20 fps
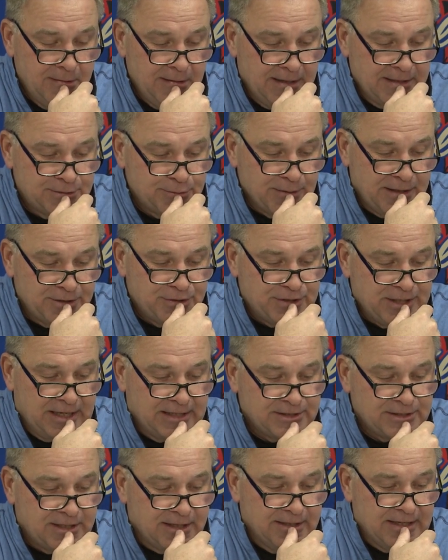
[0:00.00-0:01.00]
And so I had a
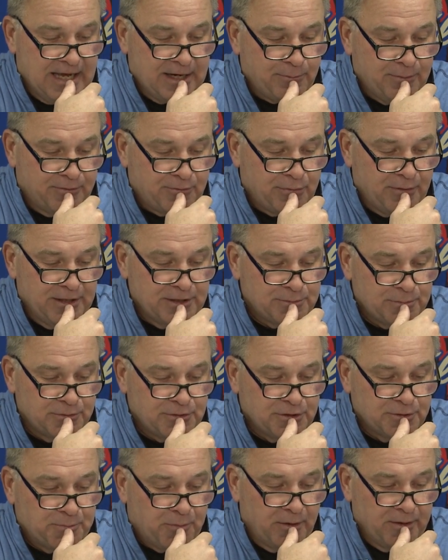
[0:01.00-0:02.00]
chance to connect with Chris,
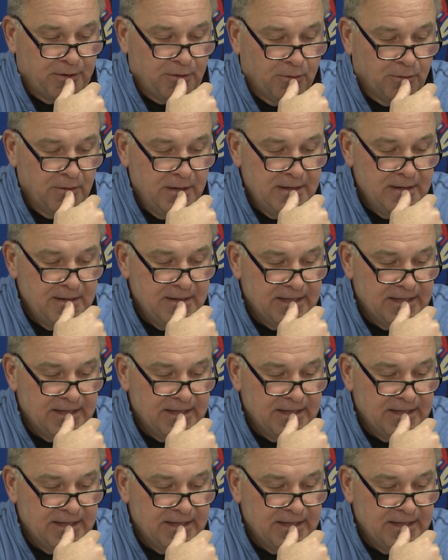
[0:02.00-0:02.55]
which is pretty cool.